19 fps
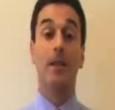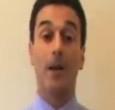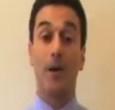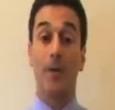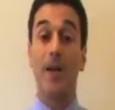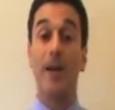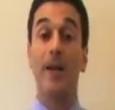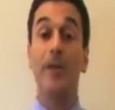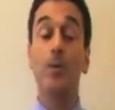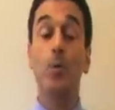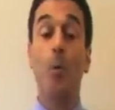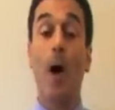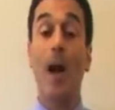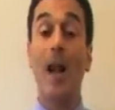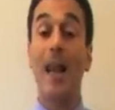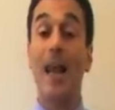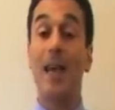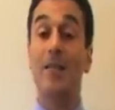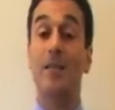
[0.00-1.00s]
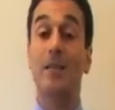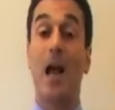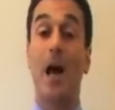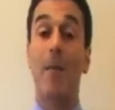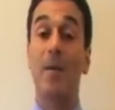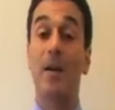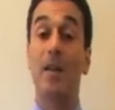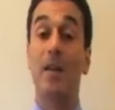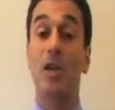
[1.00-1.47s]
Now, there is one less
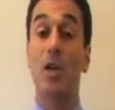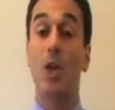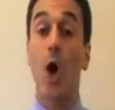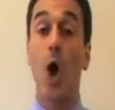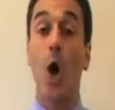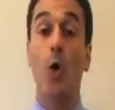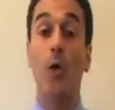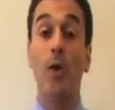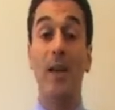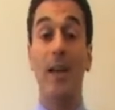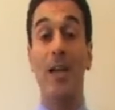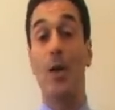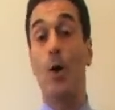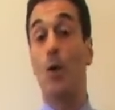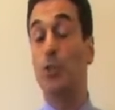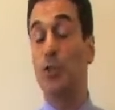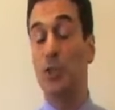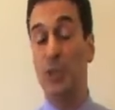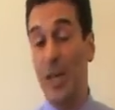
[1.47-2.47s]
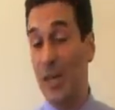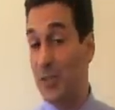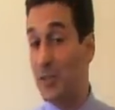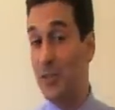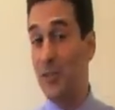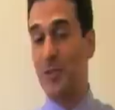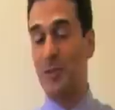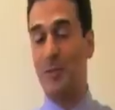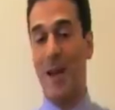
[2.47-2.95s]
commonly known
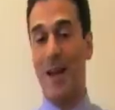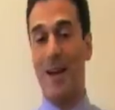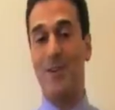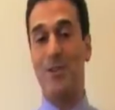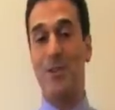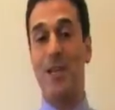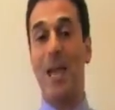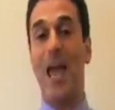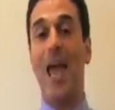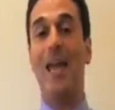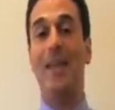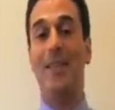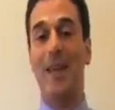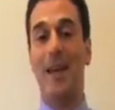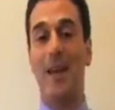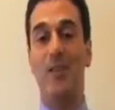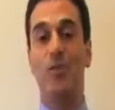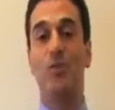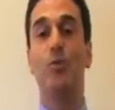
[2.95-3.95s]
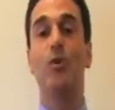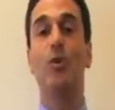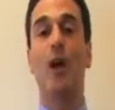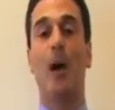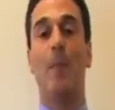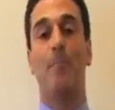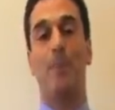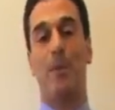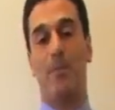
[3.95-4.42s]
negotiation strategy, and that is to
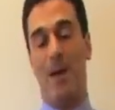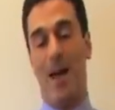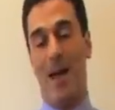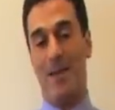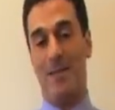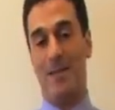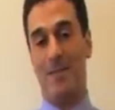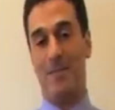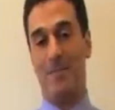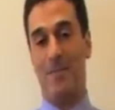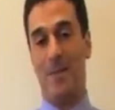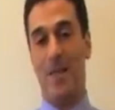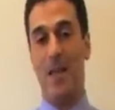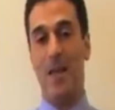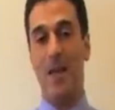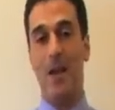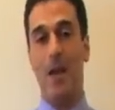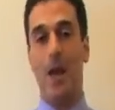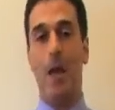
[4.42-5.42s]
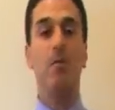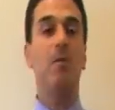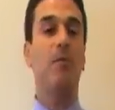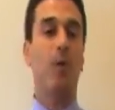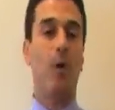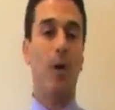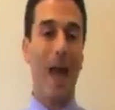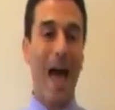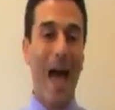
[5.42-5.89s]
compromise. Now,
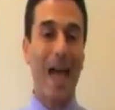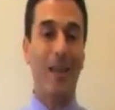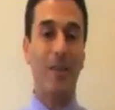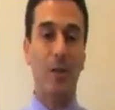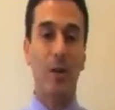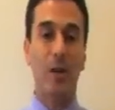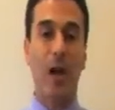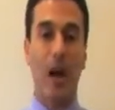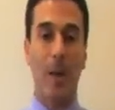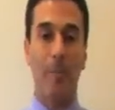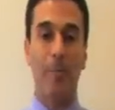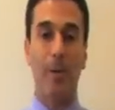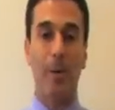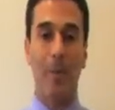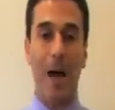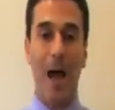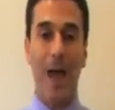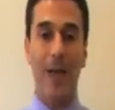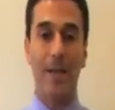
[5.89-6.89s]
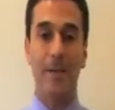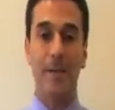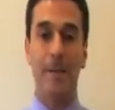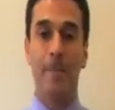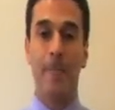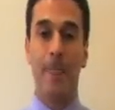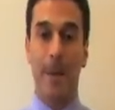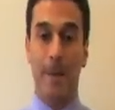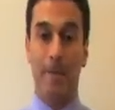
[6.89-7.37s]
we've all had to
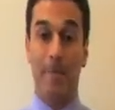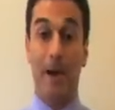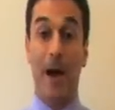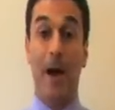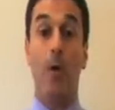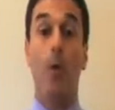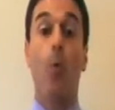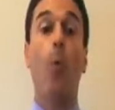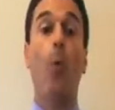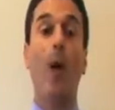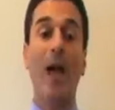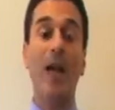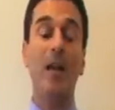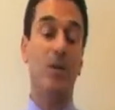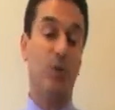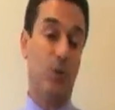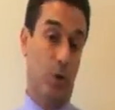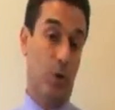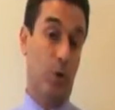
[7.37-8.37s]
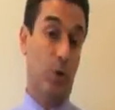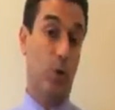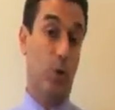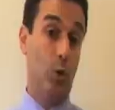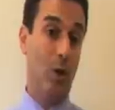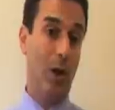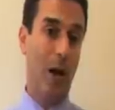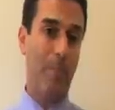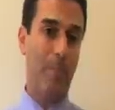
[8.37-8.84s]
compromise. But when
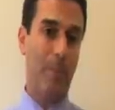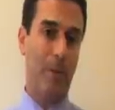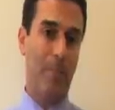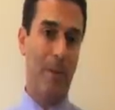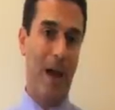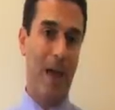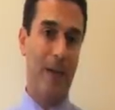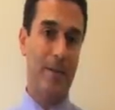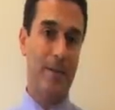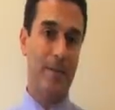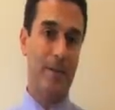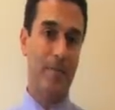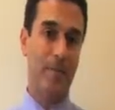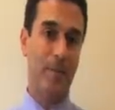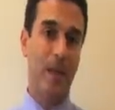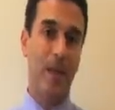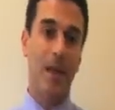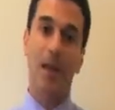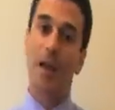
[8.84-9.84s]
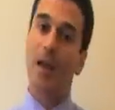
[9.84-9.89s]
should you compromise?